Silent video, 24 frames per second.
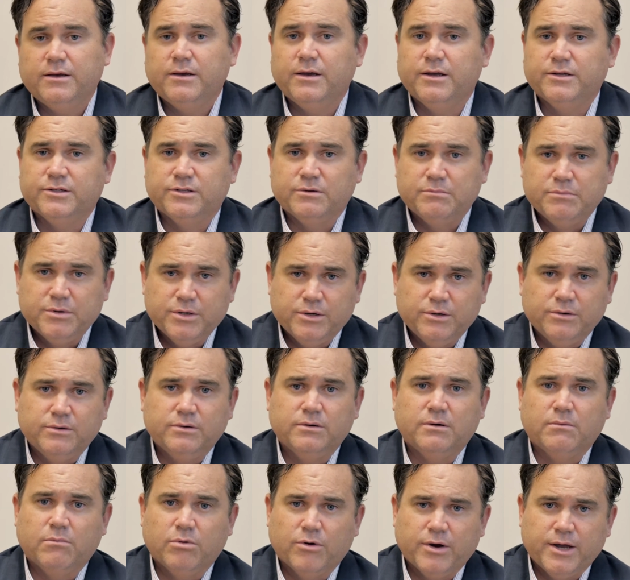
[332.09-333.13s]
is a boot,
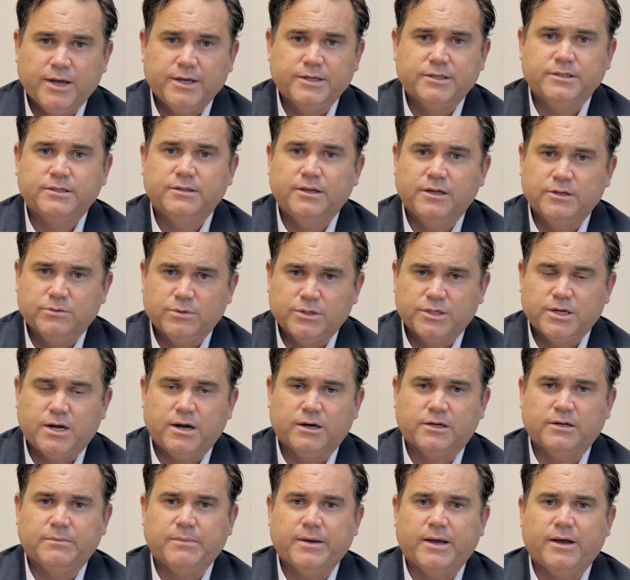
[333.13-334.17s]
a brace, things we
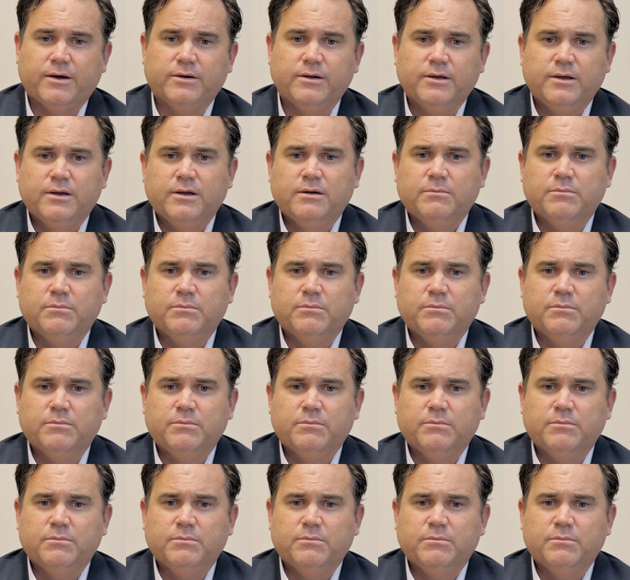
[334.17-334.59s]
talked about,